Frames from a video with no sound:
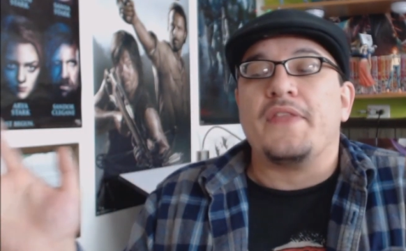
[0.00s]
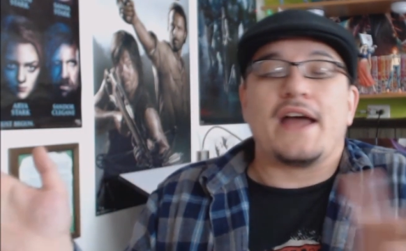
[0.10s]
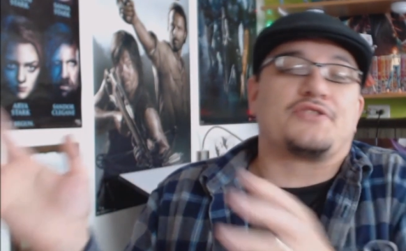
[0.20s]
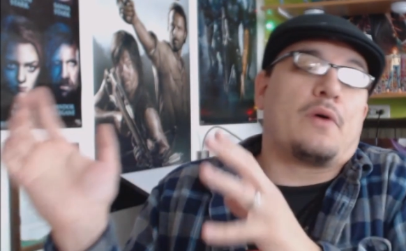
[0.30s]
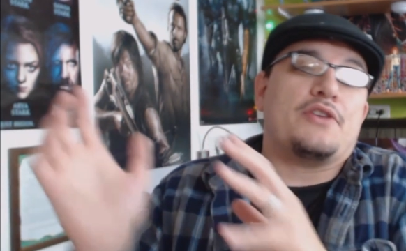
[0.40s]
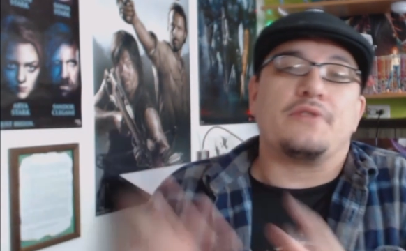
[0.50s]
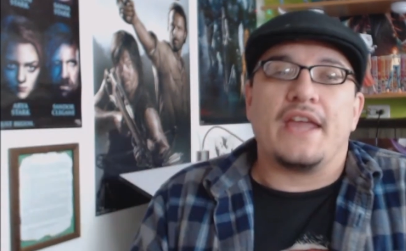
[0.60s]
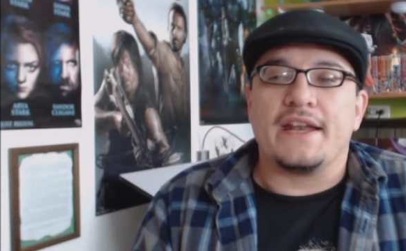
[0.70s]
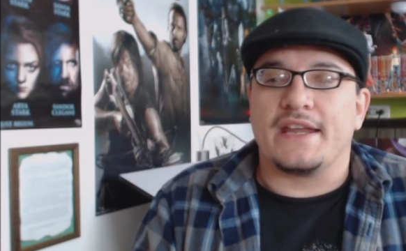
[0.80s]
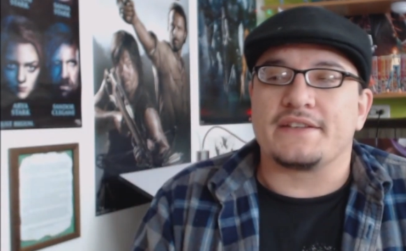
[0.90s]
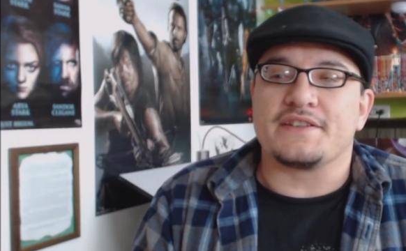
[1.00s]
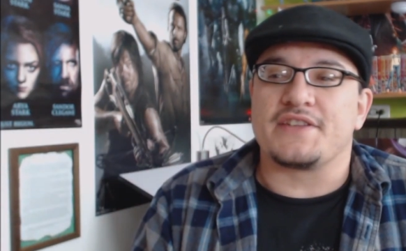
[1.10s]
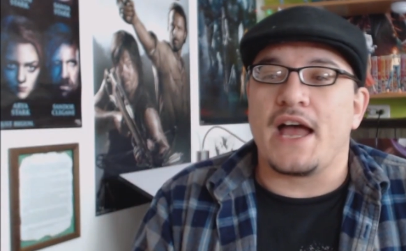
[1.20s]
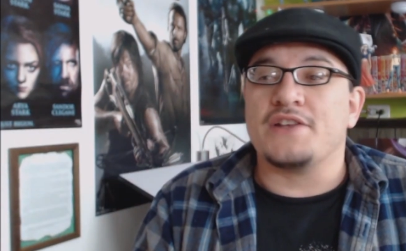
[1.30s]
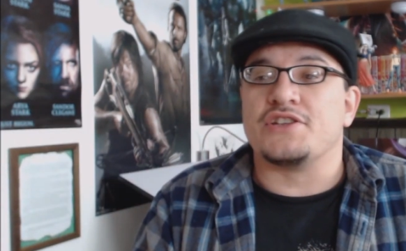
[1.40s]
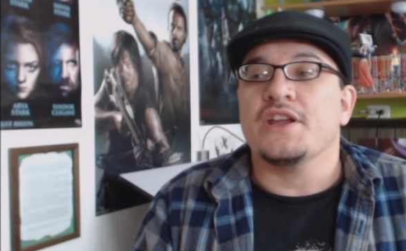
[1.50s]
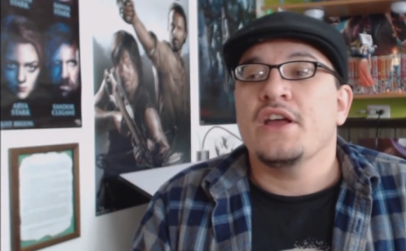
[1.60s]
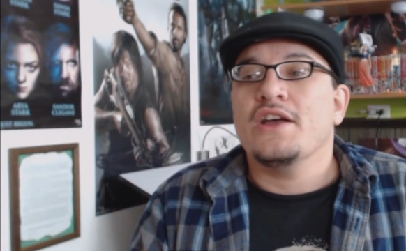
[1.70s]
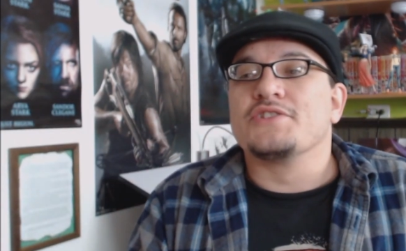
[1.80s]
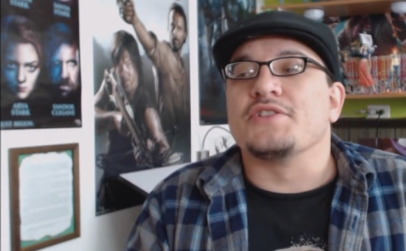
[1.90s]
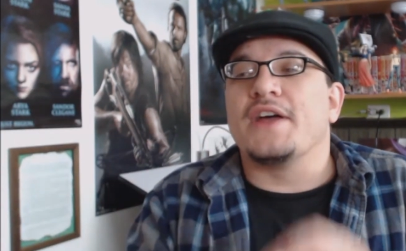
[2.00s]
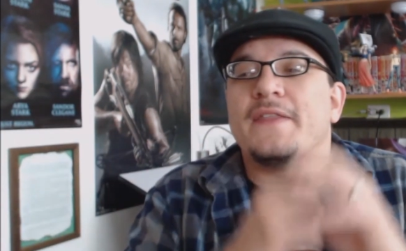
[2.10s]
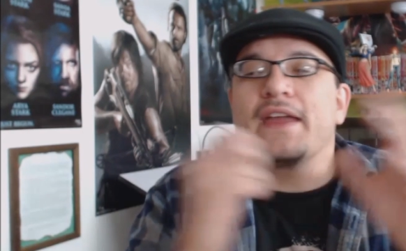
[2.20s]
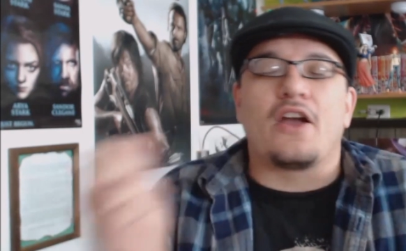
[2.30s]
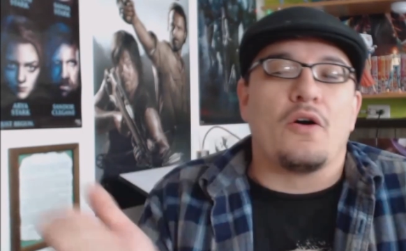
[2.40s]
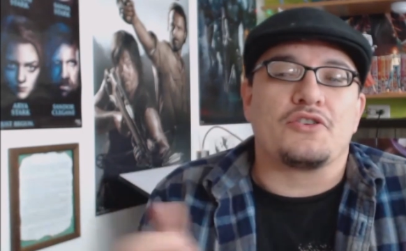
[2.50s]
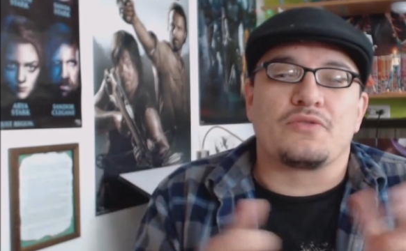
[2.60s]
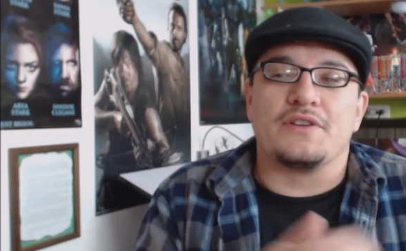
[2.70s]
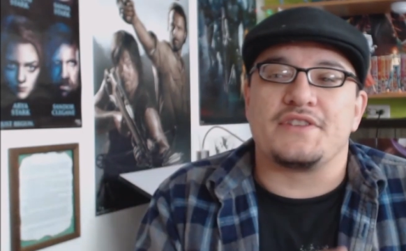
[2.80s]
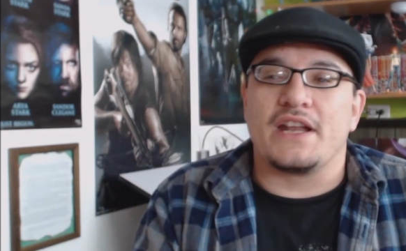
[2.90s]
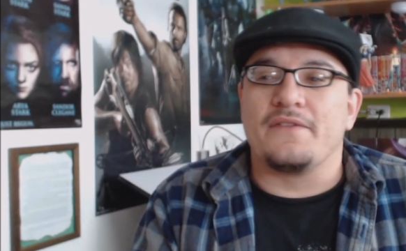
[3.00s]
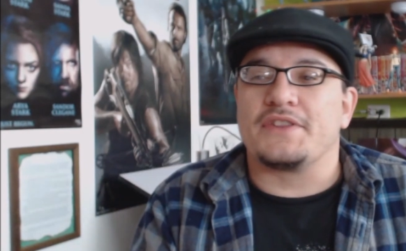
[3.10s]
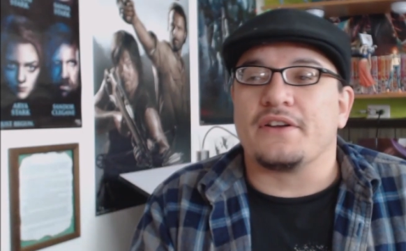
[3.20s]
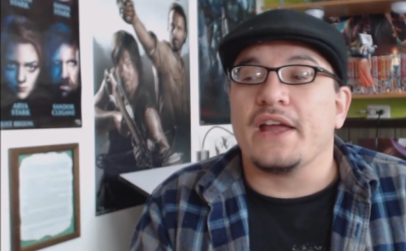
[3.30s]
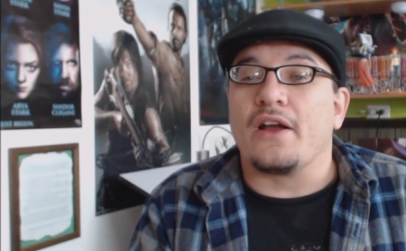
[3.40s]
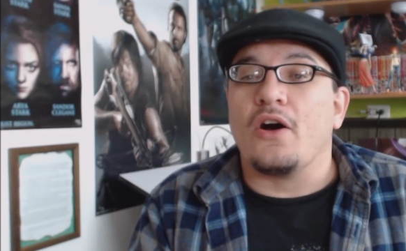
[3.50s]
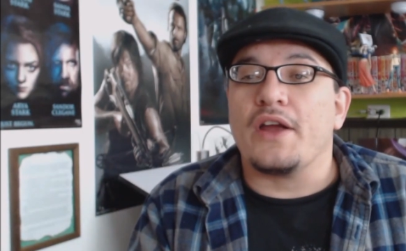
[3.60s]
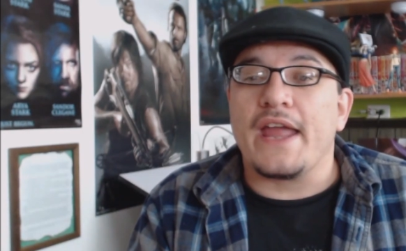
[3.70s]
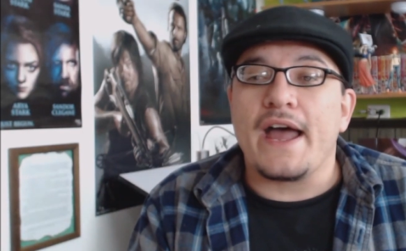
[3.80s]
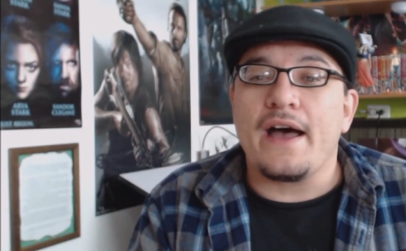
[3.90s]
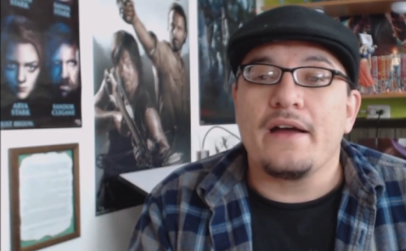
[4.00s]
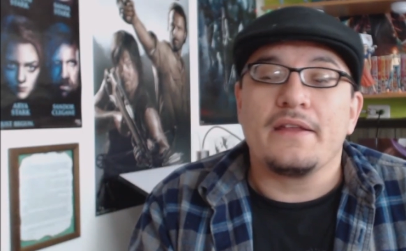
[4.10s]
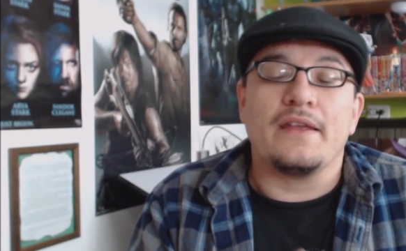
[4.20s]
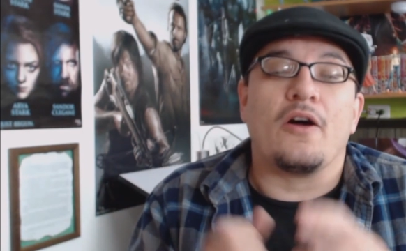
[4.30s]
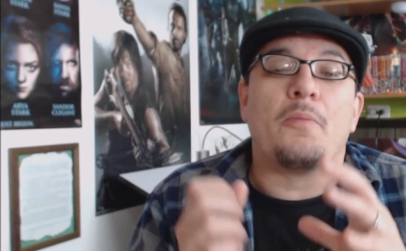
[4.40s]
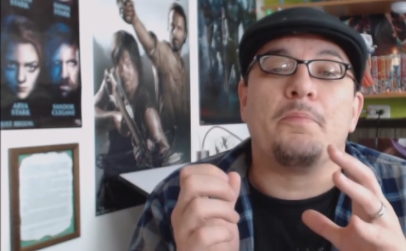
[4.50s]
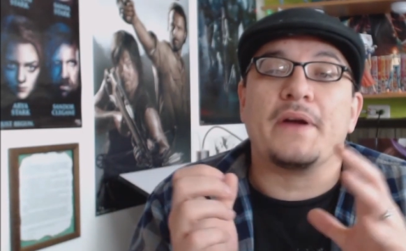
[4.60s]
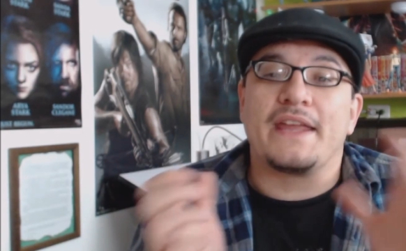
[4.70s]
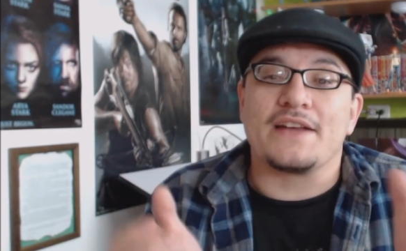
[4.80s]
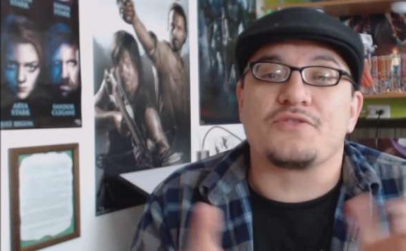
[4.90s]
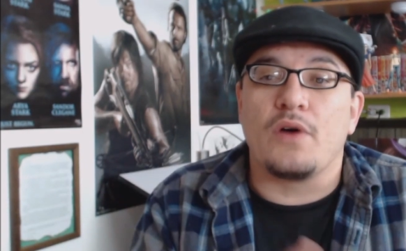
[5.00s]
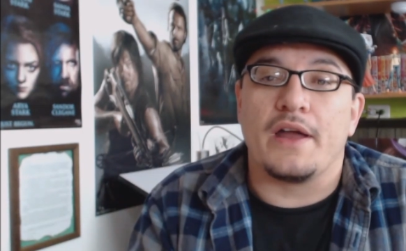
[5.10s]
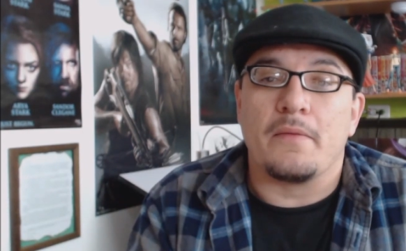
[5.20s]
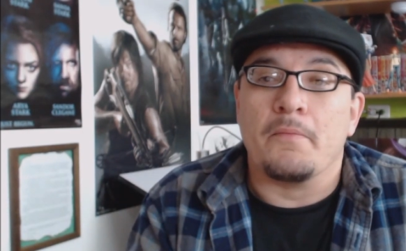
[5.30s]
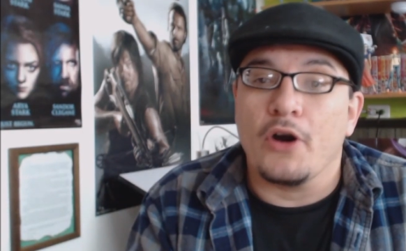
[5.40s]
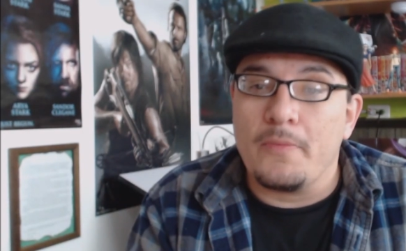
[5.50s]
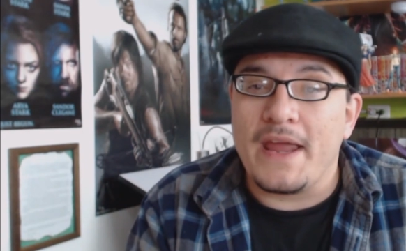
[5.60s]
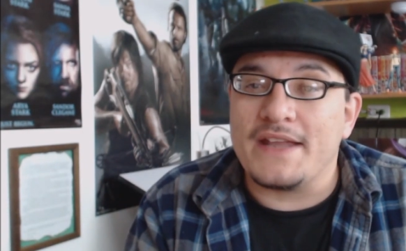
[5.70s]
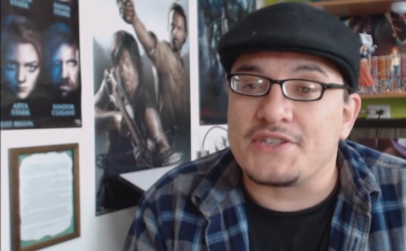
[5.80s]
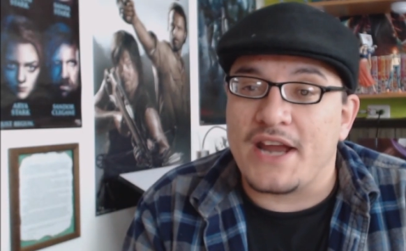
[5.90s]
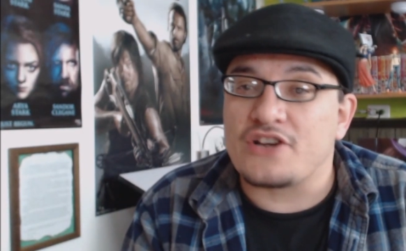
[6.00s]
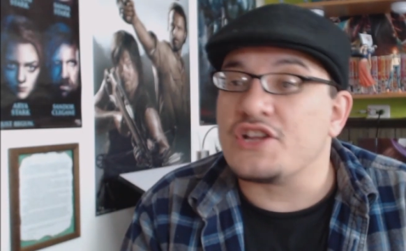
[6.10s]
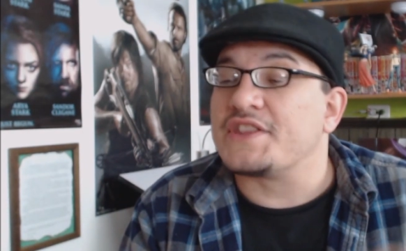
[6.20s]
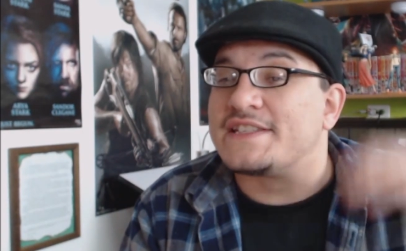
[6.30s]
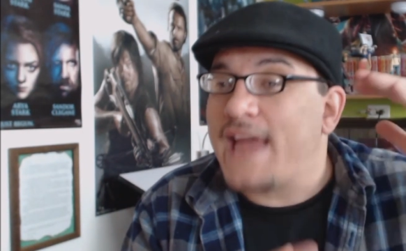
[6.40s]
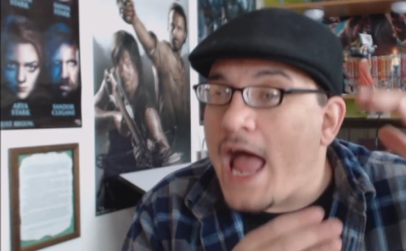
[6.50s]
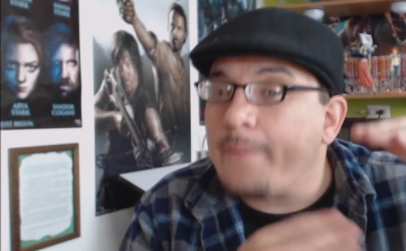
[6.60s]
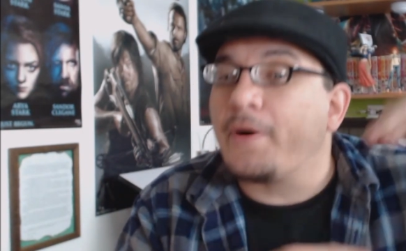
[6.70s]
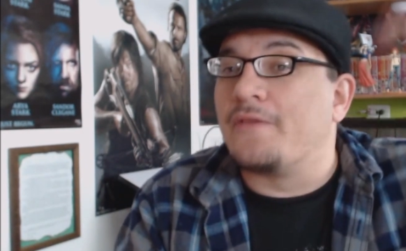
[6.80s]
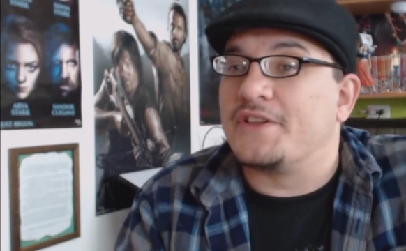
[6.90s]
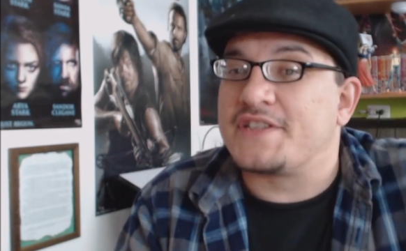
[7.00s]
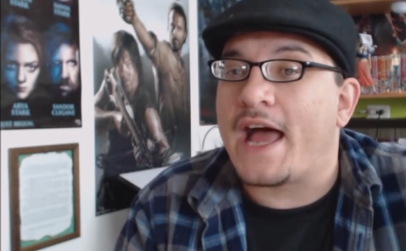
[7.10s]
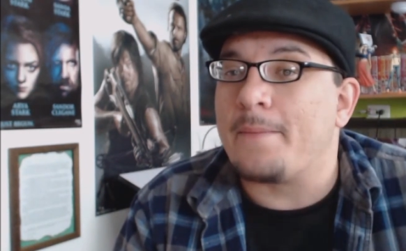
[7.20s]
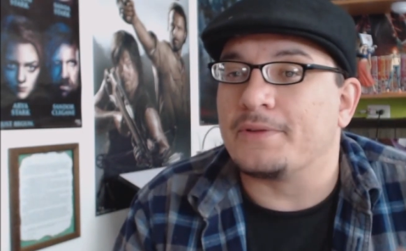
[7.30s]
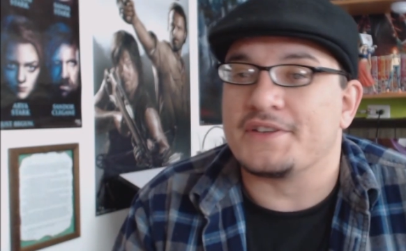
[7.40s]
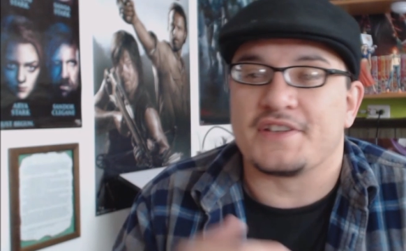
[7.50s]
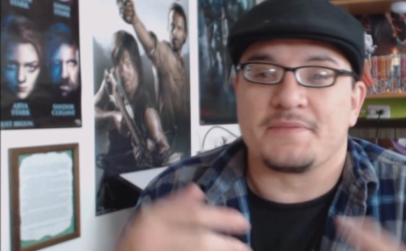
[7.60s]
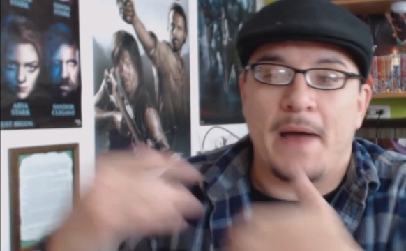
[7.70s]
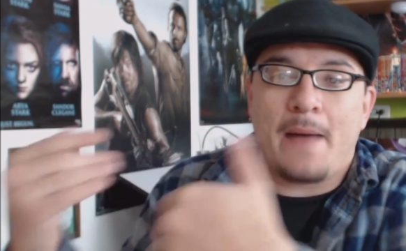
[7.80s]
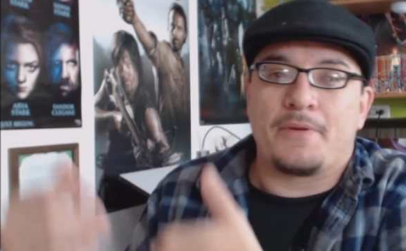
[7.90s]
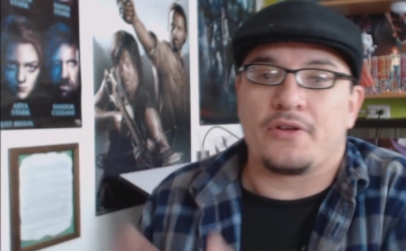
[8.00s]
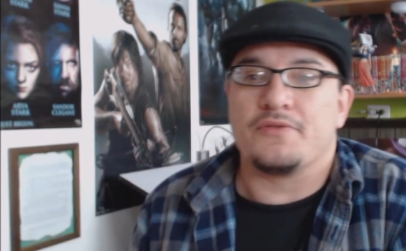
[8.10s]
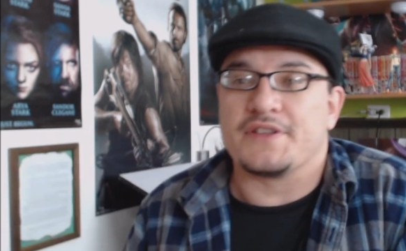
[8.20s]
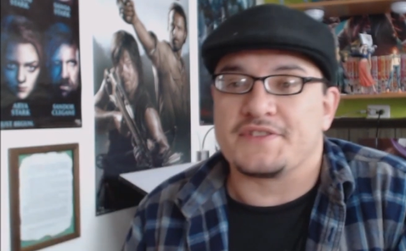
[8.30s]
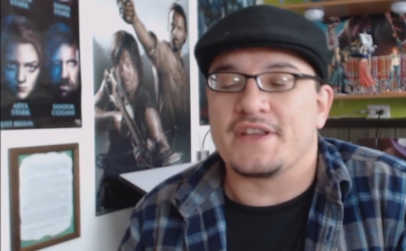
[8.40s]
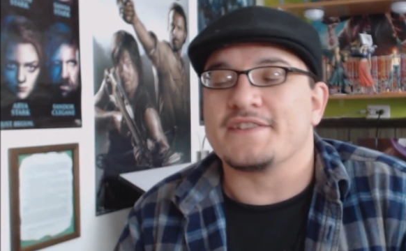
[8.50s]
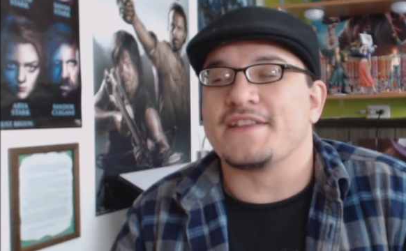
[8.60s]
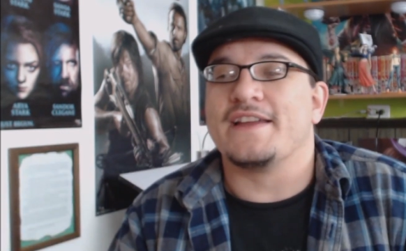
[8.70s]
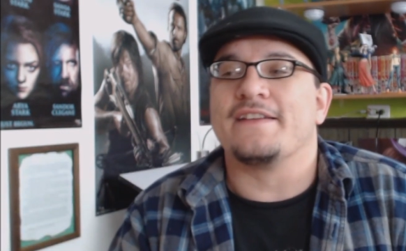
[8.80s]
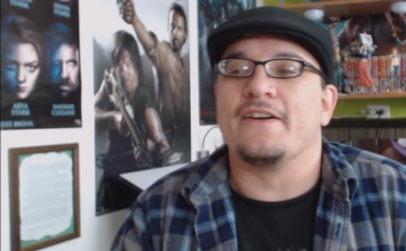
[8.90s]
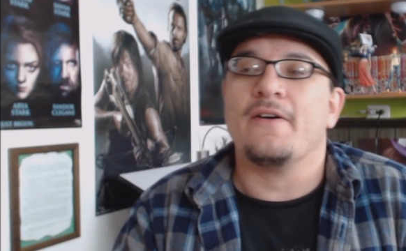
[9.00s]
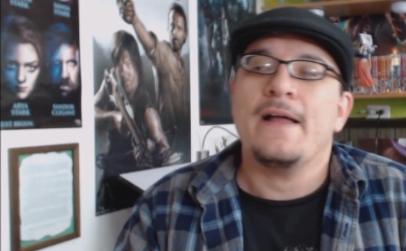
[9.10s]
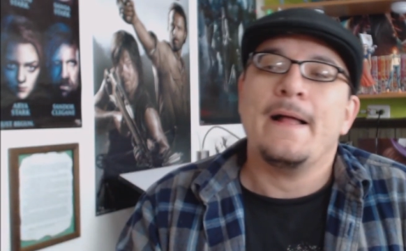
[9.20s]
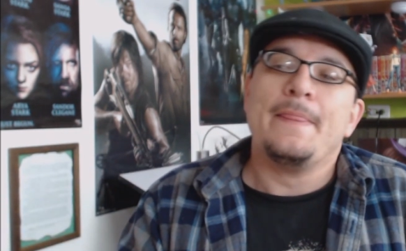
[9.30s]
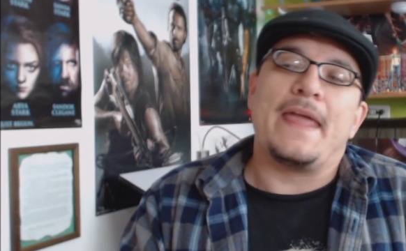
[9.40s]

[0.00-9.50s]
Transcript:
Speaker 1: That's why you can't get to Sanji. So then they go, and towards the end of it, they're like, oh yeah, you know, but guess what? Mermaids are actually at the top of the top list. It's Papago that says that, you know.